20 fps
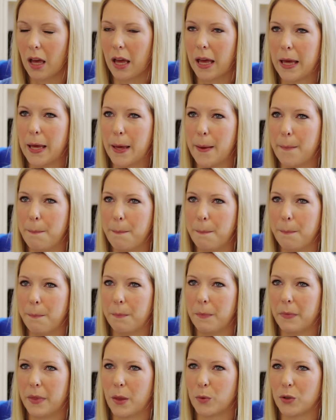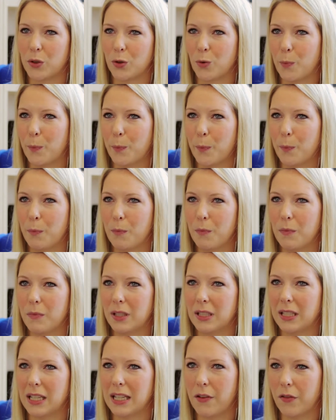There were some
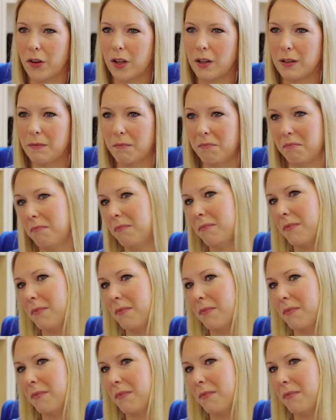significant